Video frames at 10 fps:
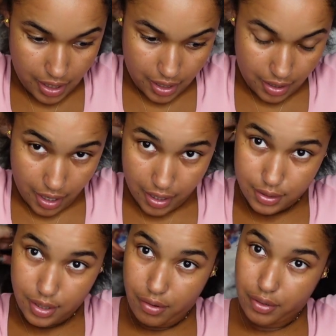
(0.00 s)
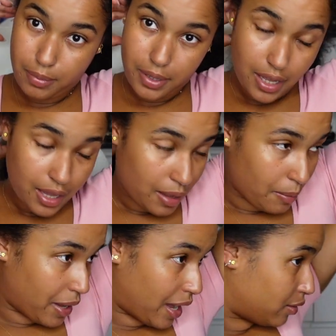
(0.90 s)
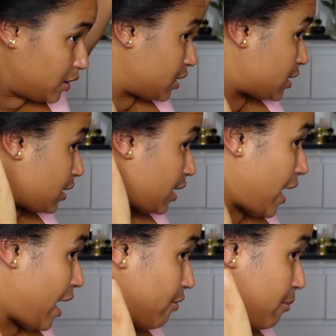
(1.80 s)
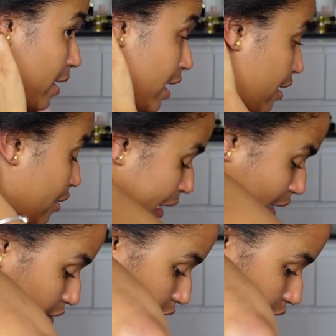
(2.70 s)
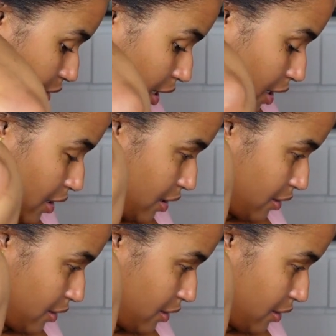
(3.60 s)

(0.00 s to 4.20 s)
it has grown a bit. But I'll literally have my hair into like